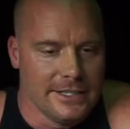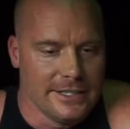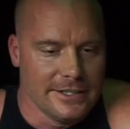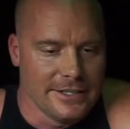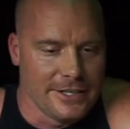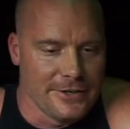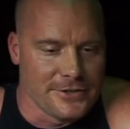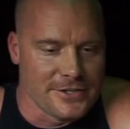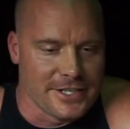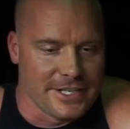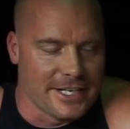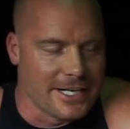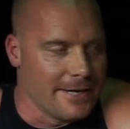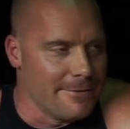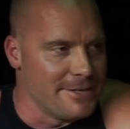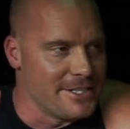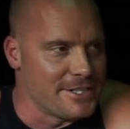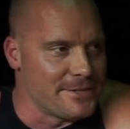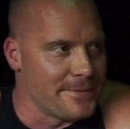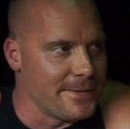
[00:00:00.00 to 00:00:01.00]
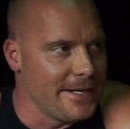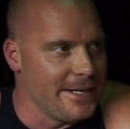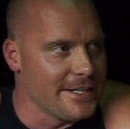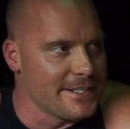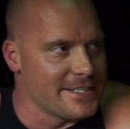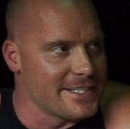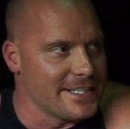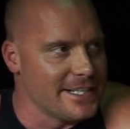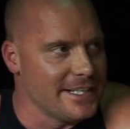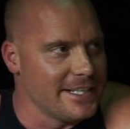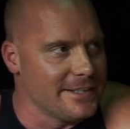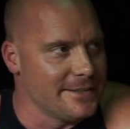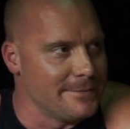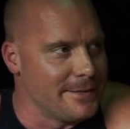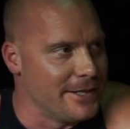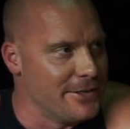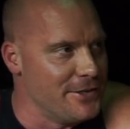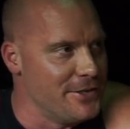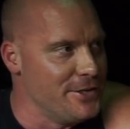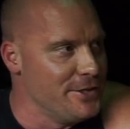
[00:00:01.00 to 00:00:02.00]
Well, he was in Cumming Spanks
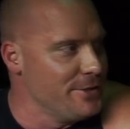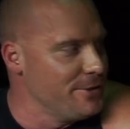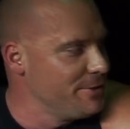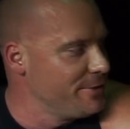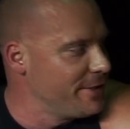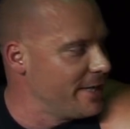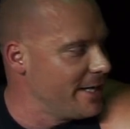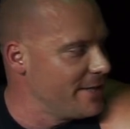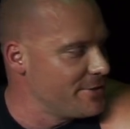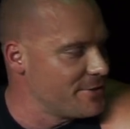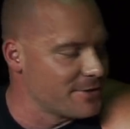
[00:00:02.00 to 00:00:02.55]
about noon, got